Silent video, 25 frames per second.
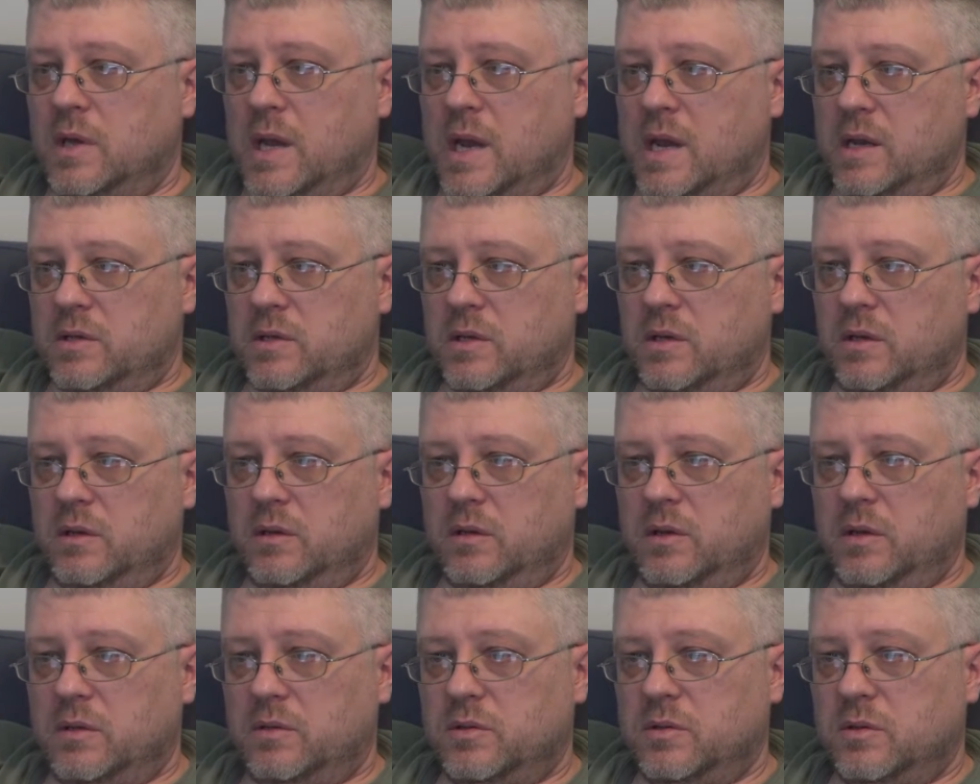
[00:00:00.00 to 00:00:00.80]

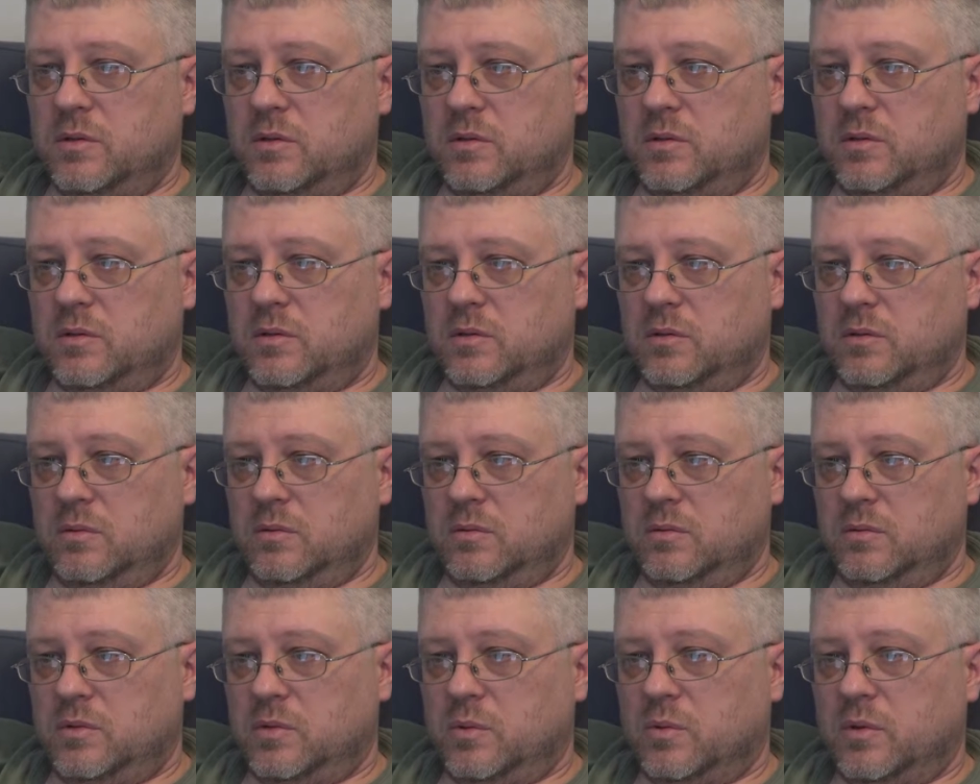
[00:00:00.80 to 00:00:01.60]
18 inches to
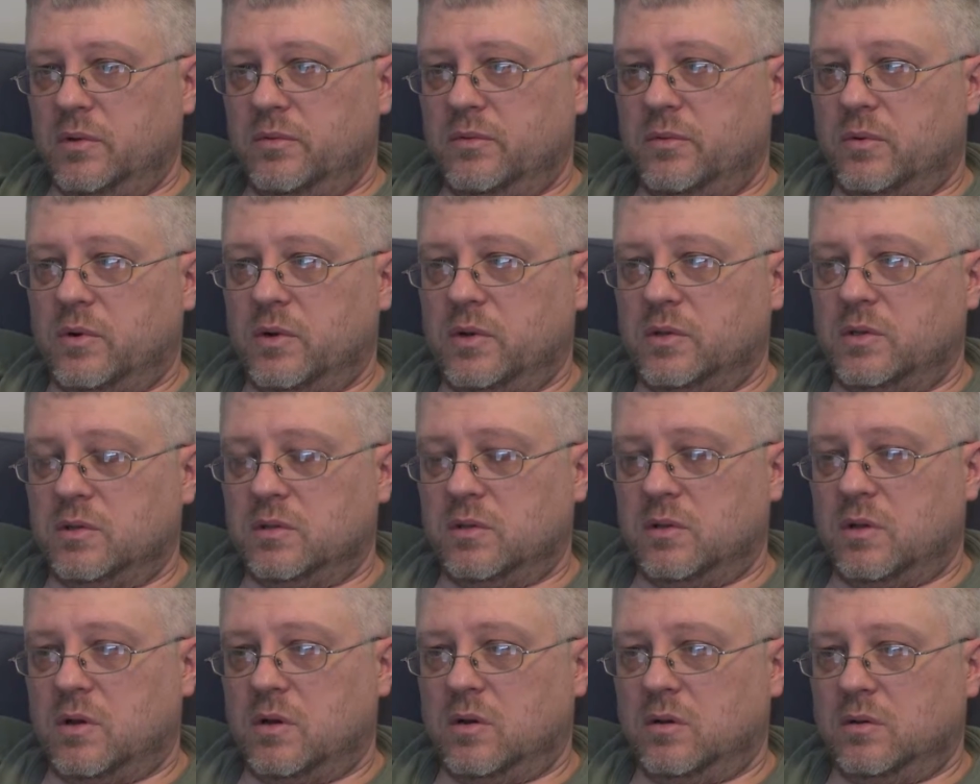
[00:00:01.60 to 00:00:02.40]
24
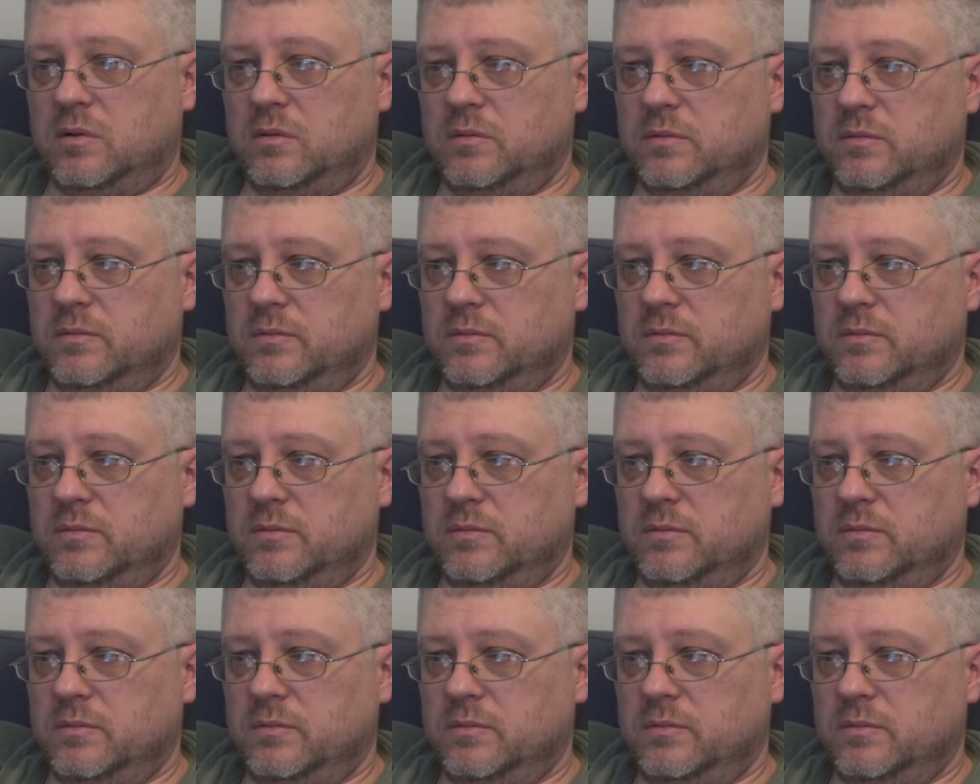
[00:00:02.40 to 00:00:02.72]
inches long.